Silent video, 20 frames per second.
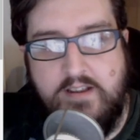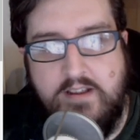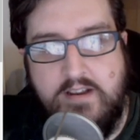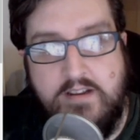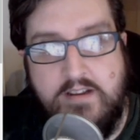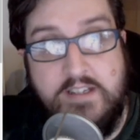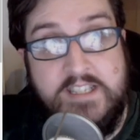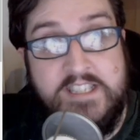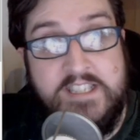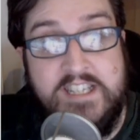
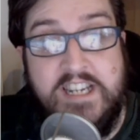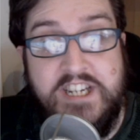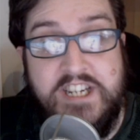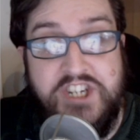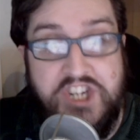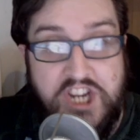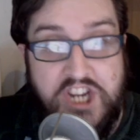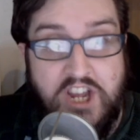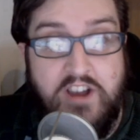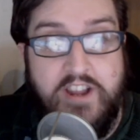
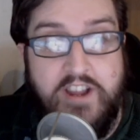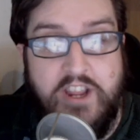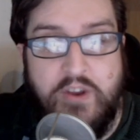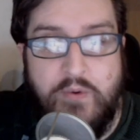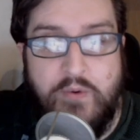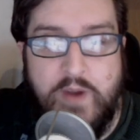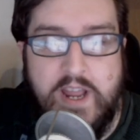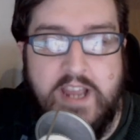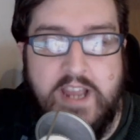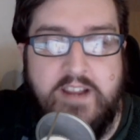CGI
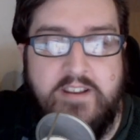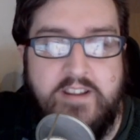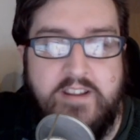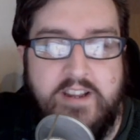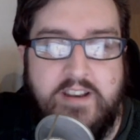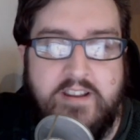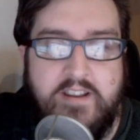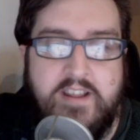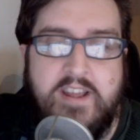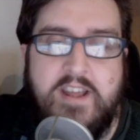
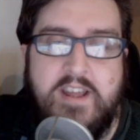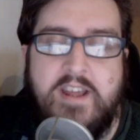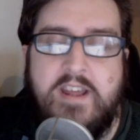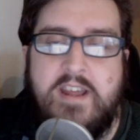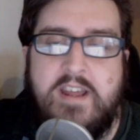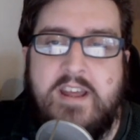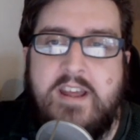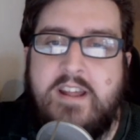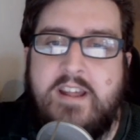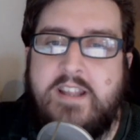created,
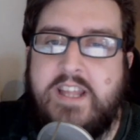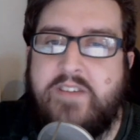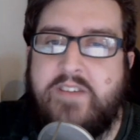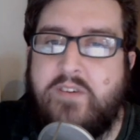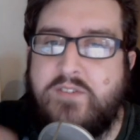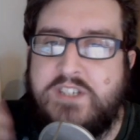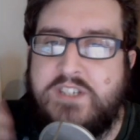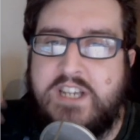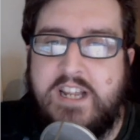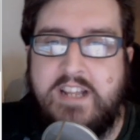
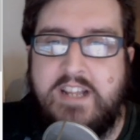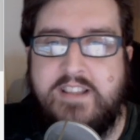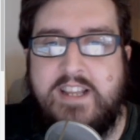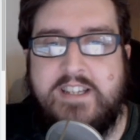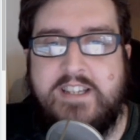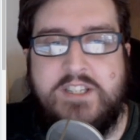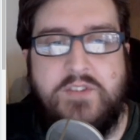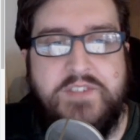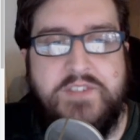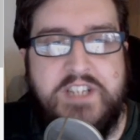
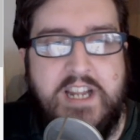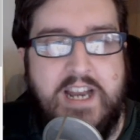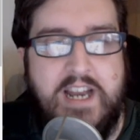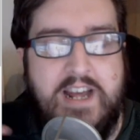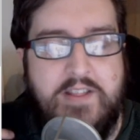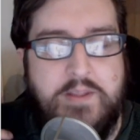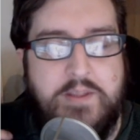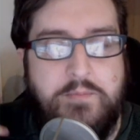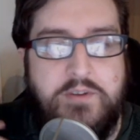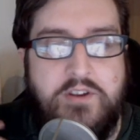that's obviously
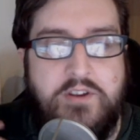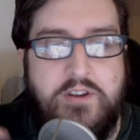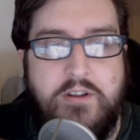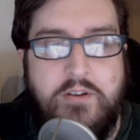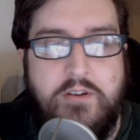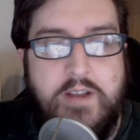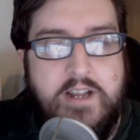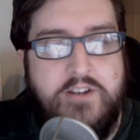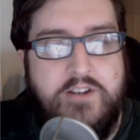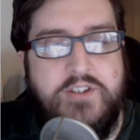allowed them to
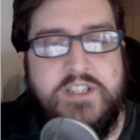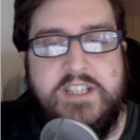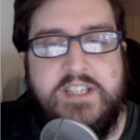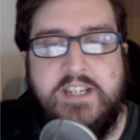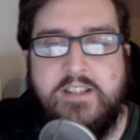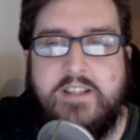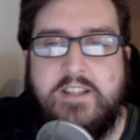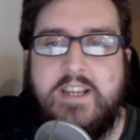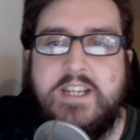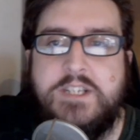do
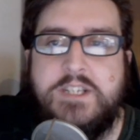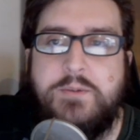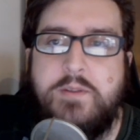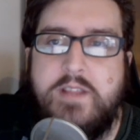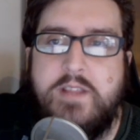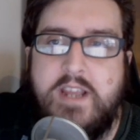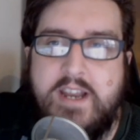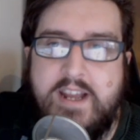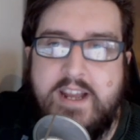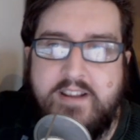interesting things with
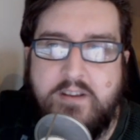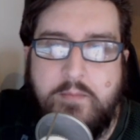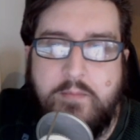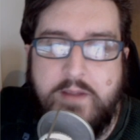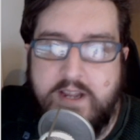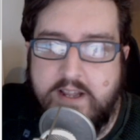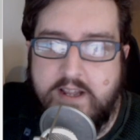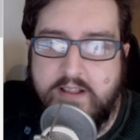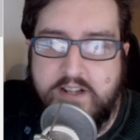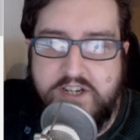the
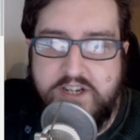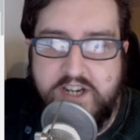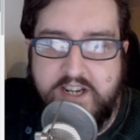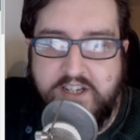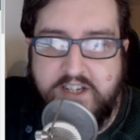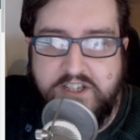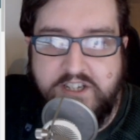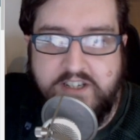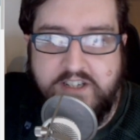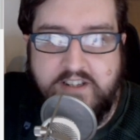anatomy and the
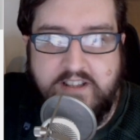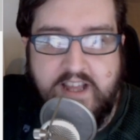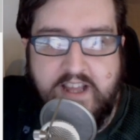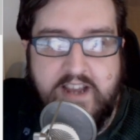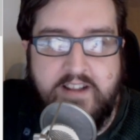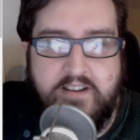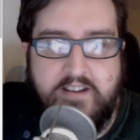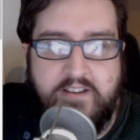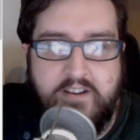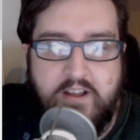changing to
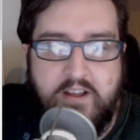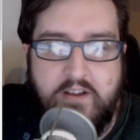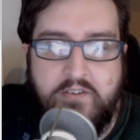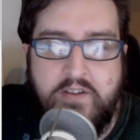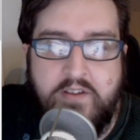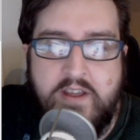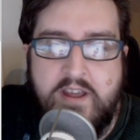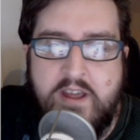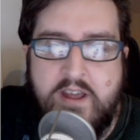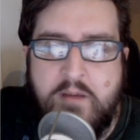that and stuff.
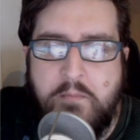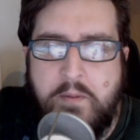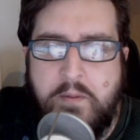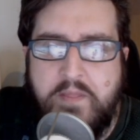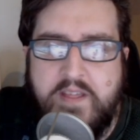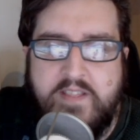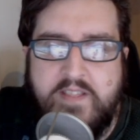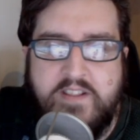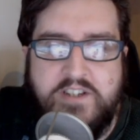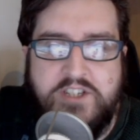But
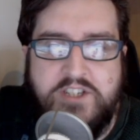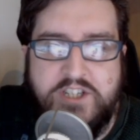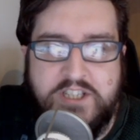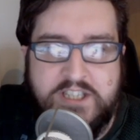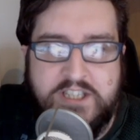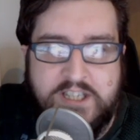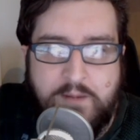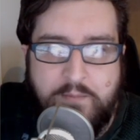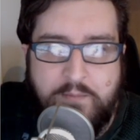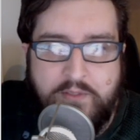then there's
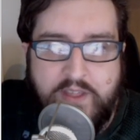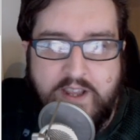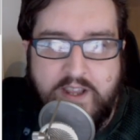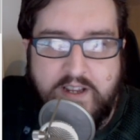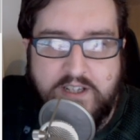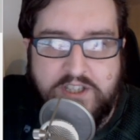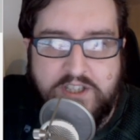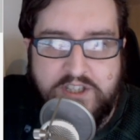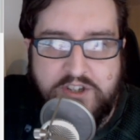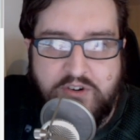just something
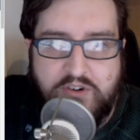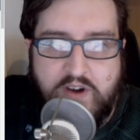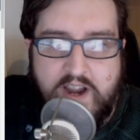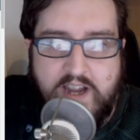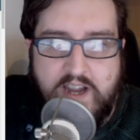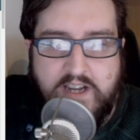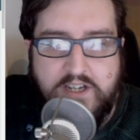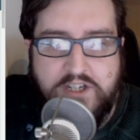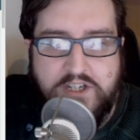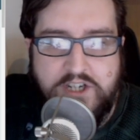
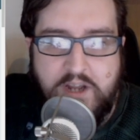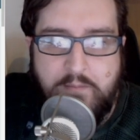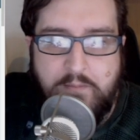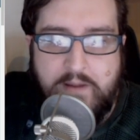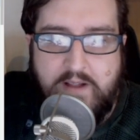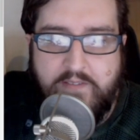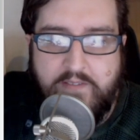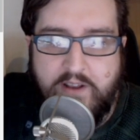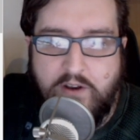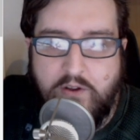strange
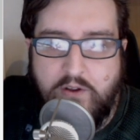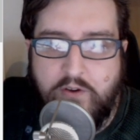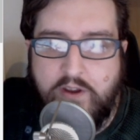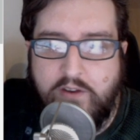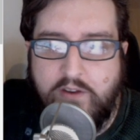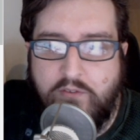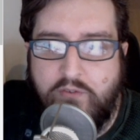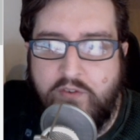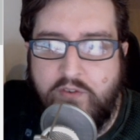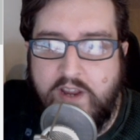about the look
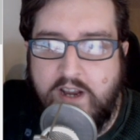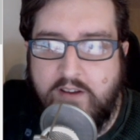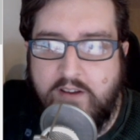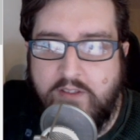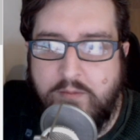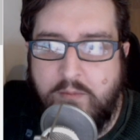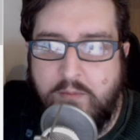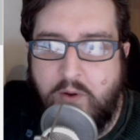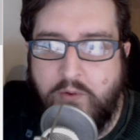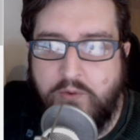and feel of
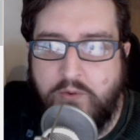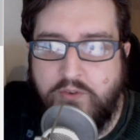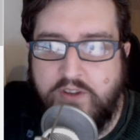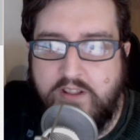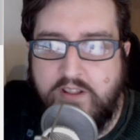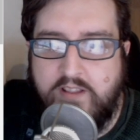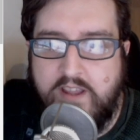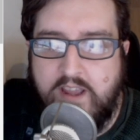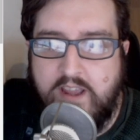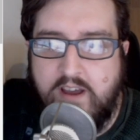the models
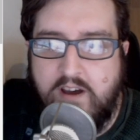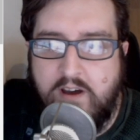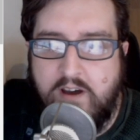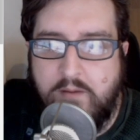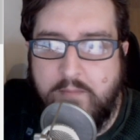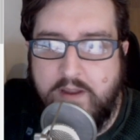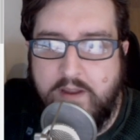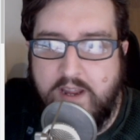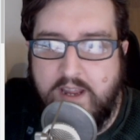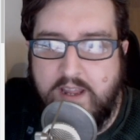in the
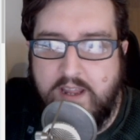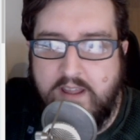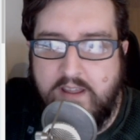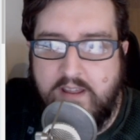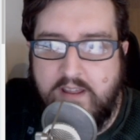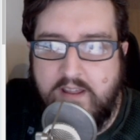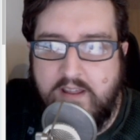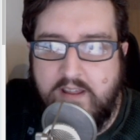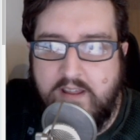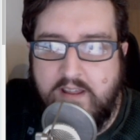army
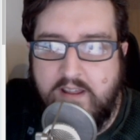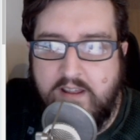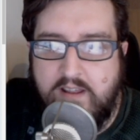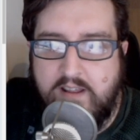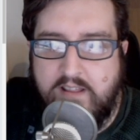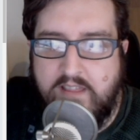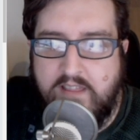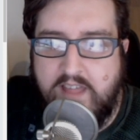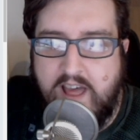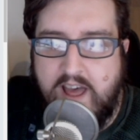
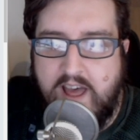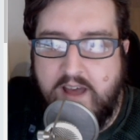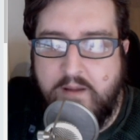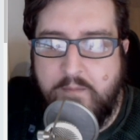that